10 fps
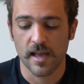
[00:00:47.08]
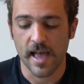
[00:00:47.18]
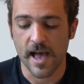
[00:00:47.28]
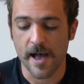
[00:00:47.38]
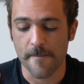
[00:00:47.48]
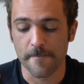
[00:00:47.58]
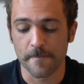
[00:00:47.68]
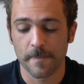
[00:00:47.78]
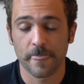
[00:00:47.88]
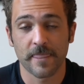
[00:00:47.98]

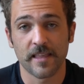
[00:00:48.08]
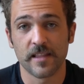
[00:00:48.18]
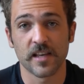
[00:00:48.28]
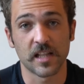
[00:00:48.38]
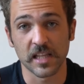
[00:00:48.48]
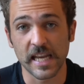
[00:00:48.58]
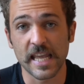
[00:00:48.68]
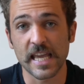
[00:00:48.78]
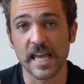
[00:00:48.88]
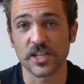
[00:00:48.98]
The
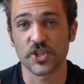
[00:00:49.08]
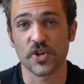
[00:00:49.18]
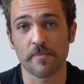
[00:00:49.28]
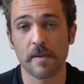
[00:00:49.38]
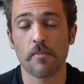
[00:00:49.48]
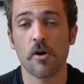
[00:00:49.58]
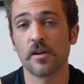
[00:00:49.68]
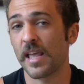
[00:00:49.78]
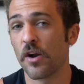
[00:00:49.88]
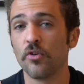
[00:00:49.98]
cleaning and stripping
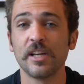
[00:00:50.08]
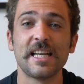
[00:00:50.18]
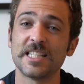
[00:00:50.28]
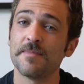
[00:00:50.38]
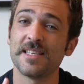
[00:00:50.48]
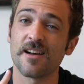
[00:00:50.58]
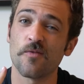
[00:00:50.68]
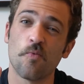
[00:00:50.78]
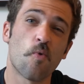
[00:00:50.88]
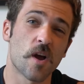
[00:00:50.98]
part, that only needs to be
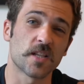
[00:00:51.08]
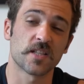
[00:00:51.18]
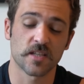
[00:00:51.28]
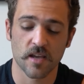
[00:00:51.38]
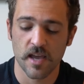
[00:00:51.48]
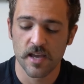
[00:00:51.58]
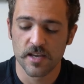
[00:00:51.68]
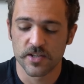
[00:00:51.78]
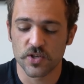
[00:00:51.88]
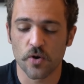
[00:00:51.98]
done once.
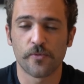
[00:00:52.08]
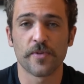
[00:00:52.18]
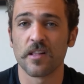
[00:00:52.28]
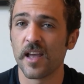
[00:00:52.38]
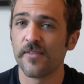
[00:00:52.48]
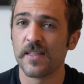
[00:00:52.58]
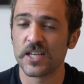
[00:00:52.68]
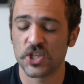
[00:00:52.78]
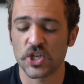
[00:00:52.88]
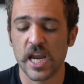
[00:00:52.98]
So for the life of
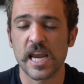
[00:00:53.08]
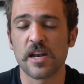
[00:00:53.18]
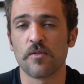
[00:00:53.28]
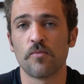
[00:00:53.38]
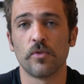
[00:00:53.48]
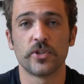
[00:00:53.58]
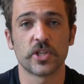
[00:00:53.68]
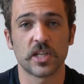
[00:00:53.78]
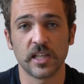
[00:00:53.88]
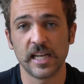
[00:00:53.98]
this chain, we'll
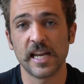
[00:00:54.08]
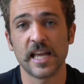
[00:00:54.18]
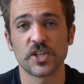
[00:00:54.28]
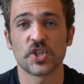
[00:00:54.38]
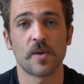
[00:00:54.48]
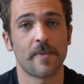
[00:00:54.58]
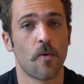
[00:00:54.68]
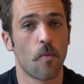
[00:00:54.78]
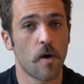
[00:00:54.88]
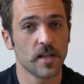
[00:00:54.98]
just clean it and strip
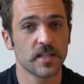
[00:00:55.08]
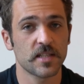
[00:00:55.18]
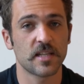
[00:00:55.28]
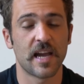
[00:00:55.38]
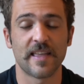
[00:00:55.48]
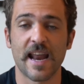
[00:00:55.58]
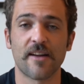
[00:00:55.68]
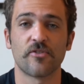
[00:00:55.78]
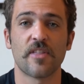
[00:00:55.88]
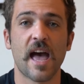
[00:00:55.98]
it once, and then
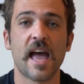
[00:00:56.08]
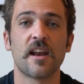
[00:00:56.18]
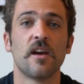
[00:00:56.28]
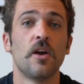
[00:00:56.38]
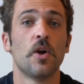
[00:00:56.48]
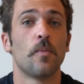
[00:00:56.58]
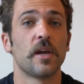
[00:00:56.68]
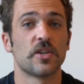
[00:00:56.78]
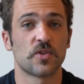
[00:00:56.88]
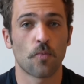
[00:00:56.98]
after that,
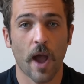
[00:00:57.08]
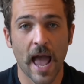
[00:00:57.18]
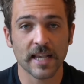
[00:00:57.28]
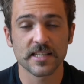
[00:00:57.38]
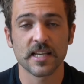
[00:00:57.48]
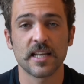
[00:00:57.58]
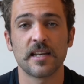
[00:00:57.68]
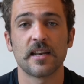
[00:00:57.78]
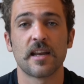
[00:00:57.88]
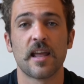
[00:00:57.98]
we could just wax it